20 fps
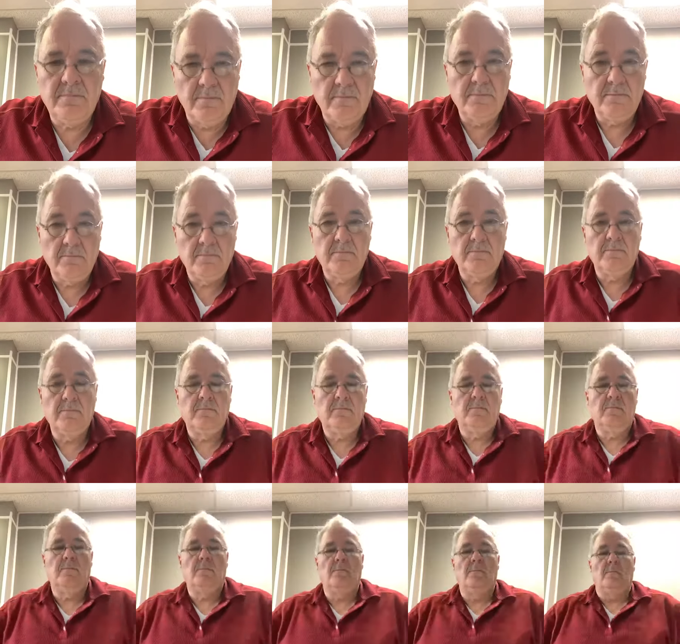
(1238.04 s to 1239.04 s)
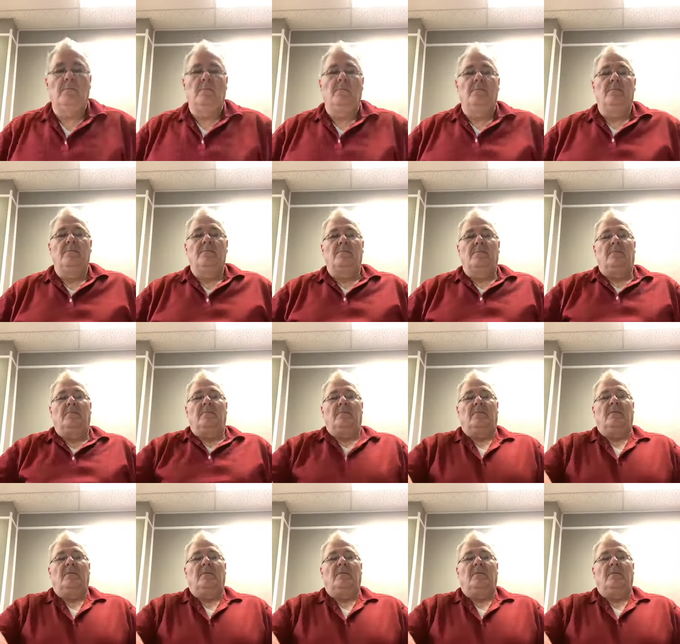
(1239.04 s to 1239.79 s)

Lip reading: (silence)